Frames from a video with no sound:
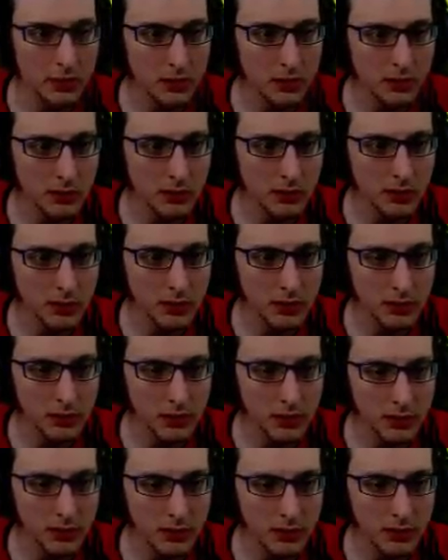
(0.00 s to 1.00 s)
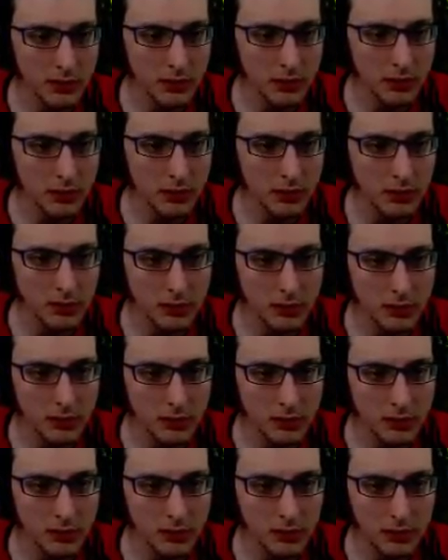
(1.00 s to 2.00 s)

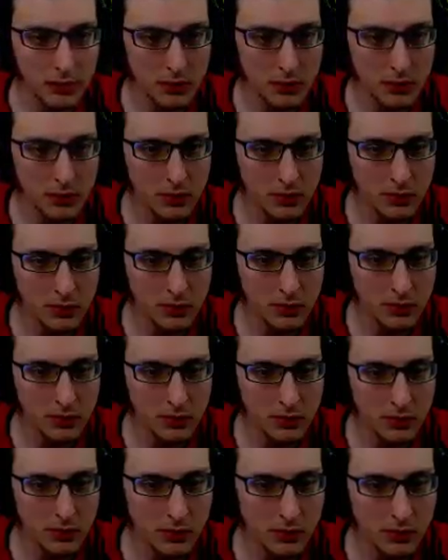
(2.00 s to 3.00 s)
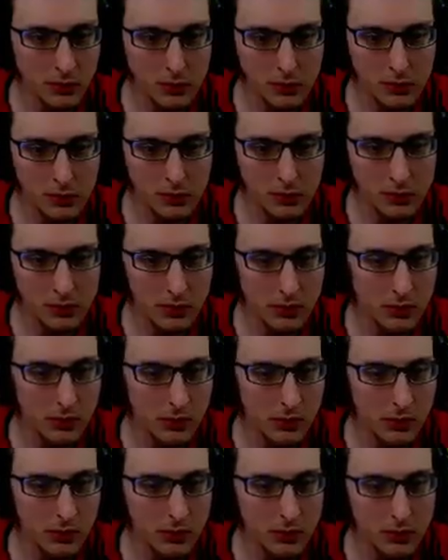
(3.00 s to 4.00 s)

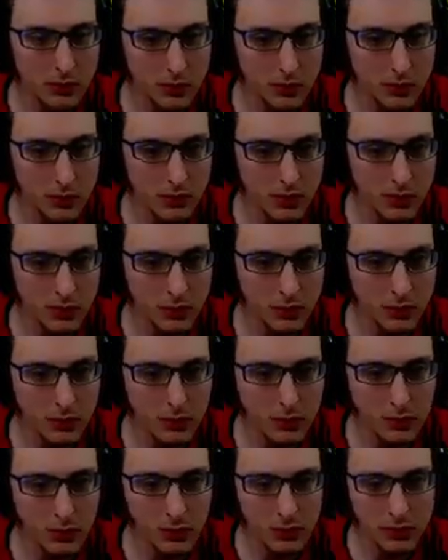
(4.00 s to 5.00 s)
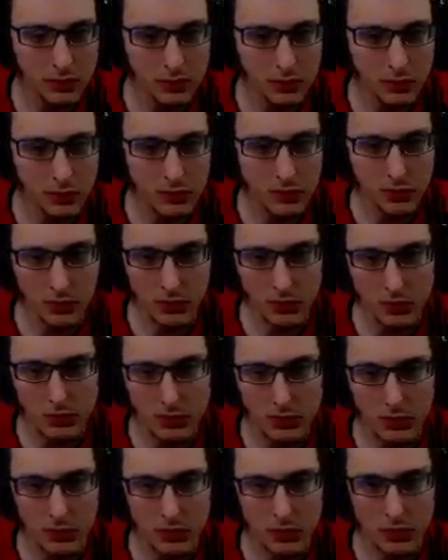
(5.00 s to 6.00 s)

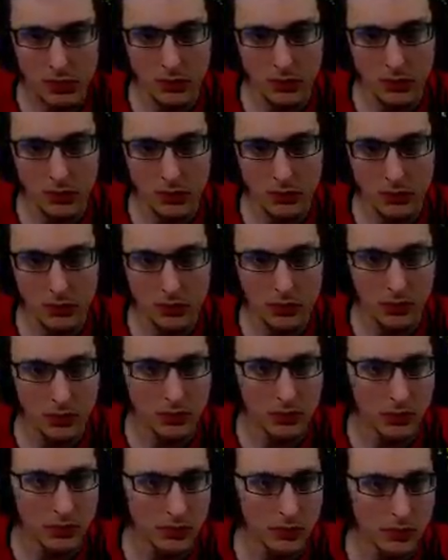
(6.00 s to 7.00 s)
Nothing is said.